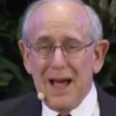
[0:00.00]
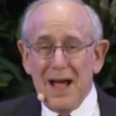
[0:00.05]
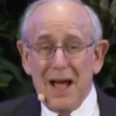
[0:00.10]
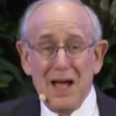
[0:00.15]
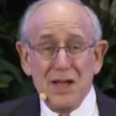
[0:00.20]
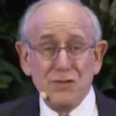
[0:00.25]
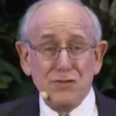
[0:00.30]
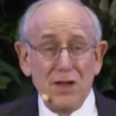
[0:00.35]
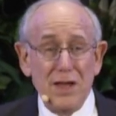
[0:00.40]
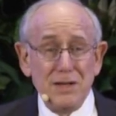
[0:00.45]

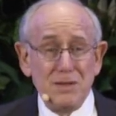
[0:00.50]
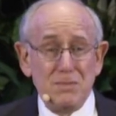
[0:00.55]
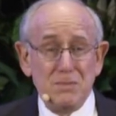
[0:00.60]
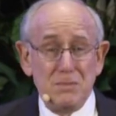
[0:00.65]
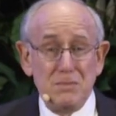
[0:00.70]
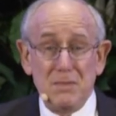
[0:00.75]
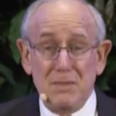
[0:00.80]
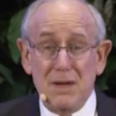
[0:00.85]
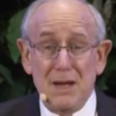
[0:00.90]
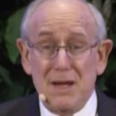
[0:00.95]
I said,
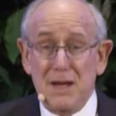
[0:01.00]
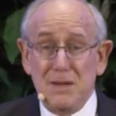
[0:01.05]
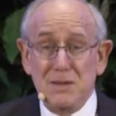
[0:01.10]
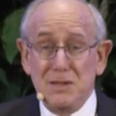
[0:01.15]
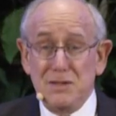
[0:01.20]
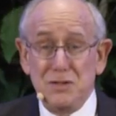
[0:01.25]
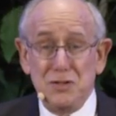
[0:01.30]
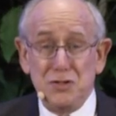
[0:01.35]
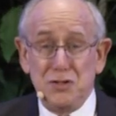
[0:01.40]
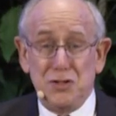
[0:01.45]

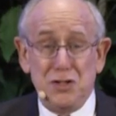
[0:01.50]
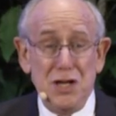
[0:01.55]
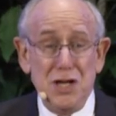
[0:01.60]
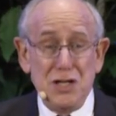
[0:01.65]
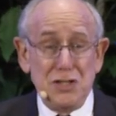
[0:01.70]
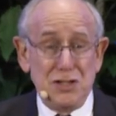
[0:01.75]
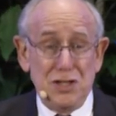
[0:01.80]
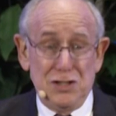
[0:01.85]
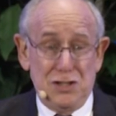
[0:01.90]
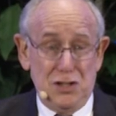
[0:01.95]

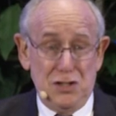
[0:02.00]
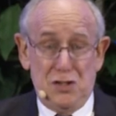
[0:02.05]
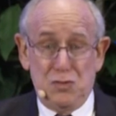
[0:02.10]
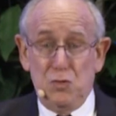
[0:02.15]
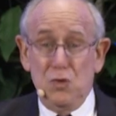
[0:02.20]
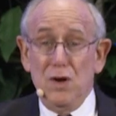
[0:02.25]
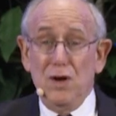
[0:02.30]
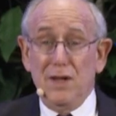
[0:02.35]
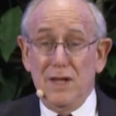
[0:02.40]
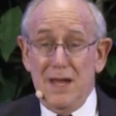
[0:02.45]
"Jesus has
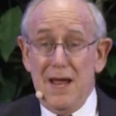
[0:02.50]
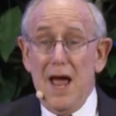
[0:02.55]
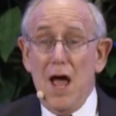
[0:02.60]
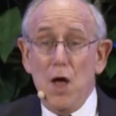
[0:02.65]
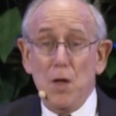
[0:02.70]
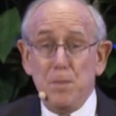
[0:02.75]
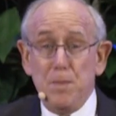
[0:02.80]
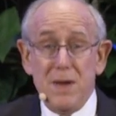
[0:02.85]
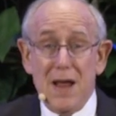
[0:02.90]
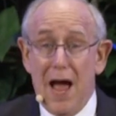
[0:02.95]
really
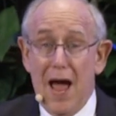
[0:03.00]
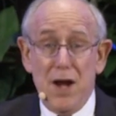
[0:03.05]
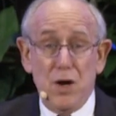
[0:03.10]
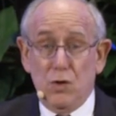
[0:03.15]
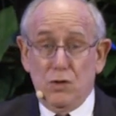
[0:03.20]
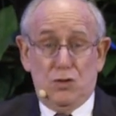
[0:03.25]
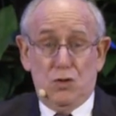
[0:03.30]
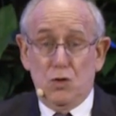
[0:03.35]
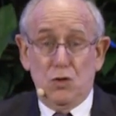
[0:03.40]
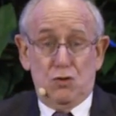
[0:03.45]
helped me. I
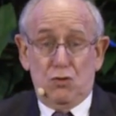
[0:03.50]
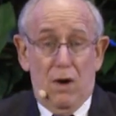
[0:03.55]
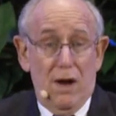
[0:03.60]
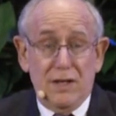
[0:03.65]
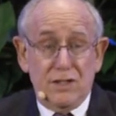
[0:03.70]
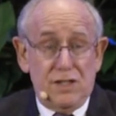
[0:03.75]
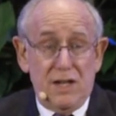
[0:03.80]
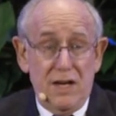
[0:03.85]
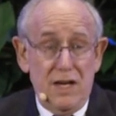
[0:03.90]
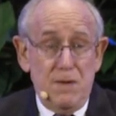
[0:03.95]
don't do
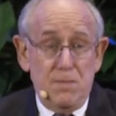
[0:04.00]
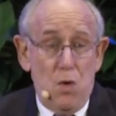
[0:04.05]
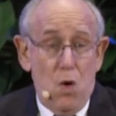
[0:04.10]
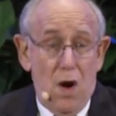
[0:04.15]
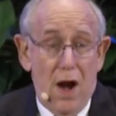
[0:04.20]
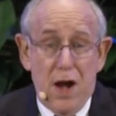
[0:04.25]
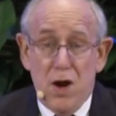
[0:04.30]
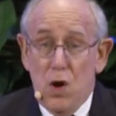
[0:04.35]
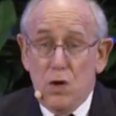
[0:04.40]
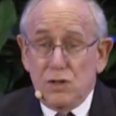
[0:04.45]
drugs anymore.
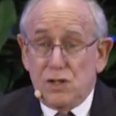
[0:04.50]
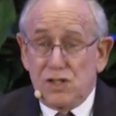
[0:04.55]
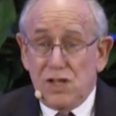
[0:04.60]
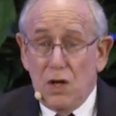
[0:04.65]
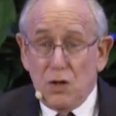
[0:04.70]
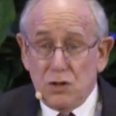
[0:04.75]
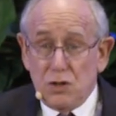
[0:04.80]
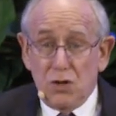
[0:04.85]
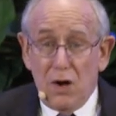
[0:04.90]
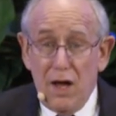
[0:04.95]
I don't
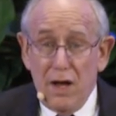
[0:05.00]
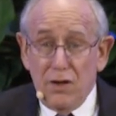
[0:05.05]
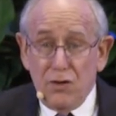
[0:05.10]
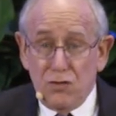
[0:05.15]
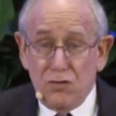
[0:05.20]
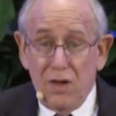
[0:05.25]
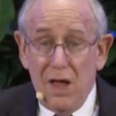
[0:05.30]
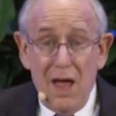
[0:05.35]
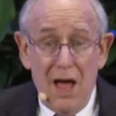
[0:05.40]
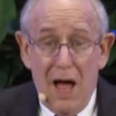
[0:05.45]
sell drugs.
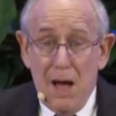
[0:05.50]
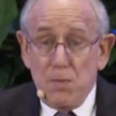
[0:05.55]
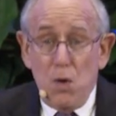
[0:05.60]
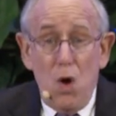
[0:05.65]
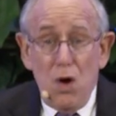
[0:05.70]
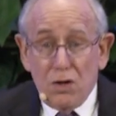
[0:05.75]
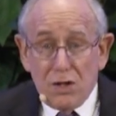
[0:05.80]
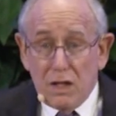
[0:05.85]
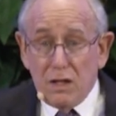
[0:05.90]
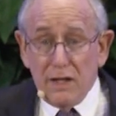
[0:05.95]
I'm
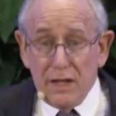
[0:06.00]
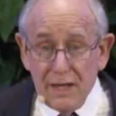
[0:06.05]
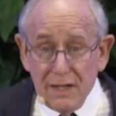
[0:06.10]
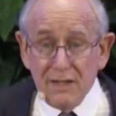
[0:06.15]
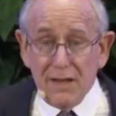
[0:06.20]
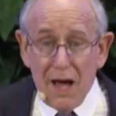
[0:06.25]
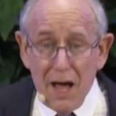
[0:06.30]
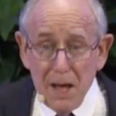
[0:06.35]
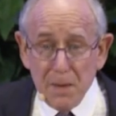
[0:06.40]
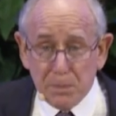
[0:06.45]
all cleaned
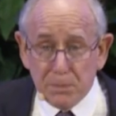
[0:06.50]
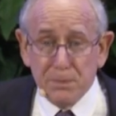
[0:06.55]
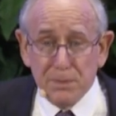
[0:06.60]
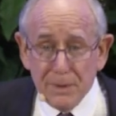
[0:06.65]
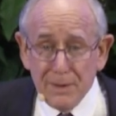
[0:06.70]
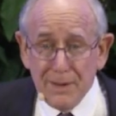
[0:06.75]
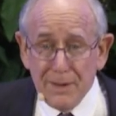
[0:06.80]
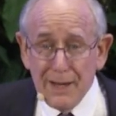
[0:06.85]
up."